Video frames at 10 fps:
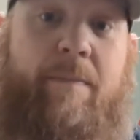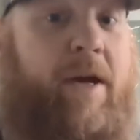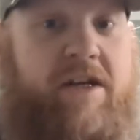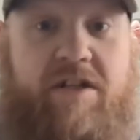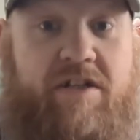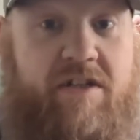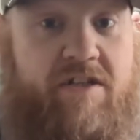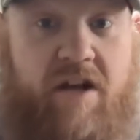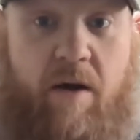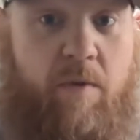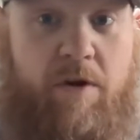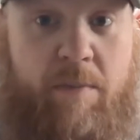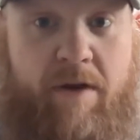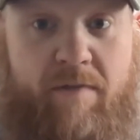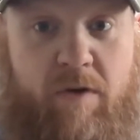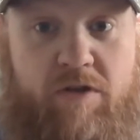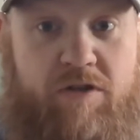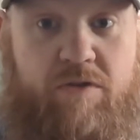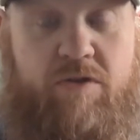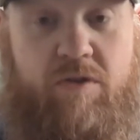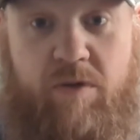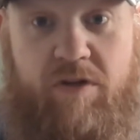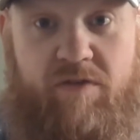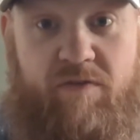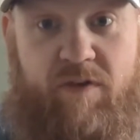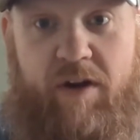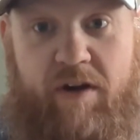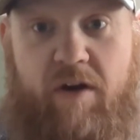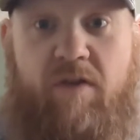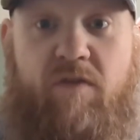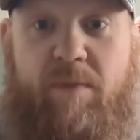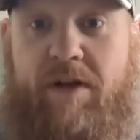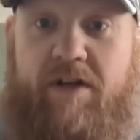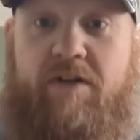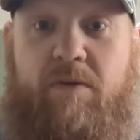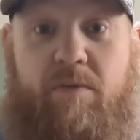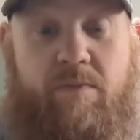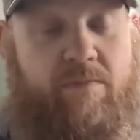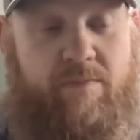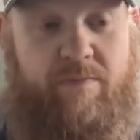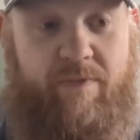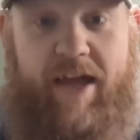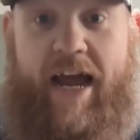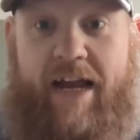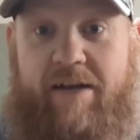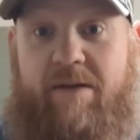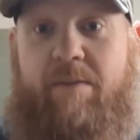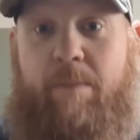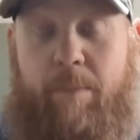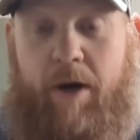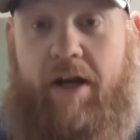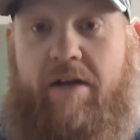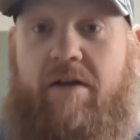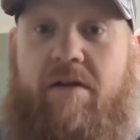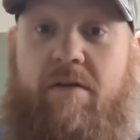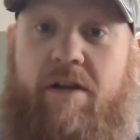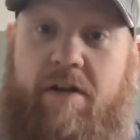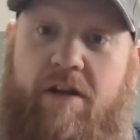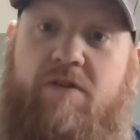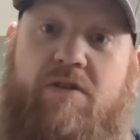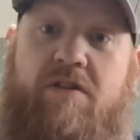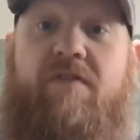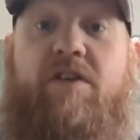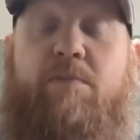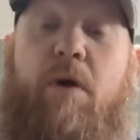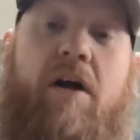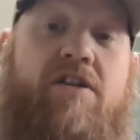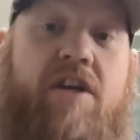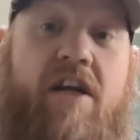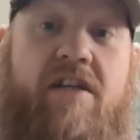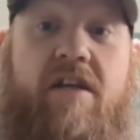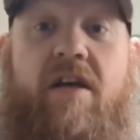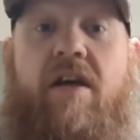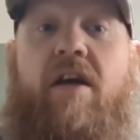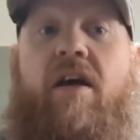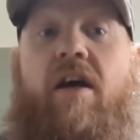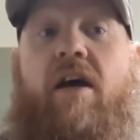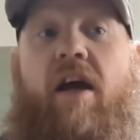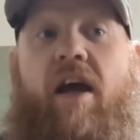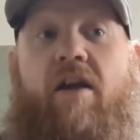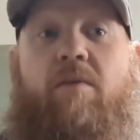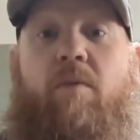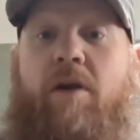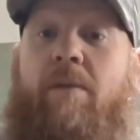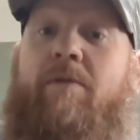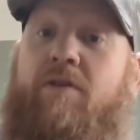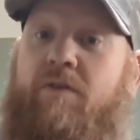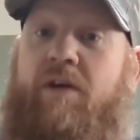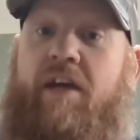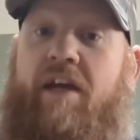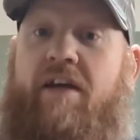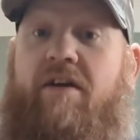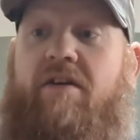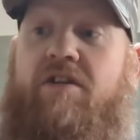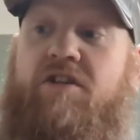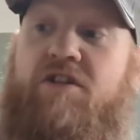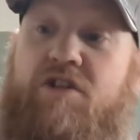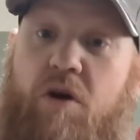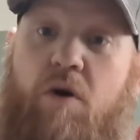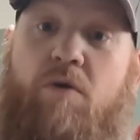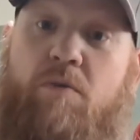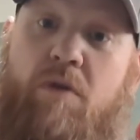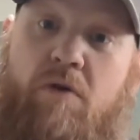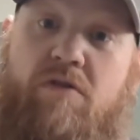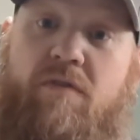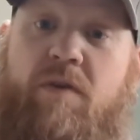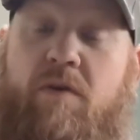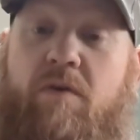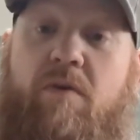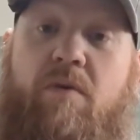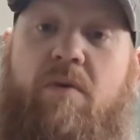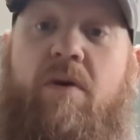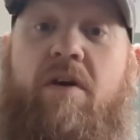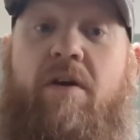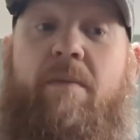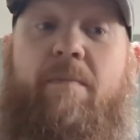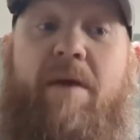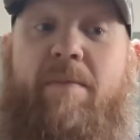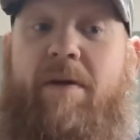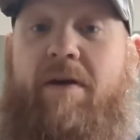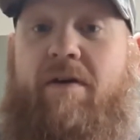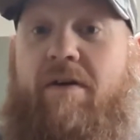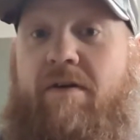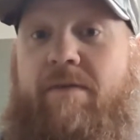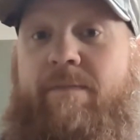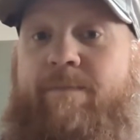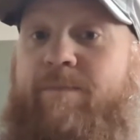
Patience is not one of my virtues, so it is very hard for me to do that. But in the interest of this project and what I'm doing here to show those of you who maybe aren't,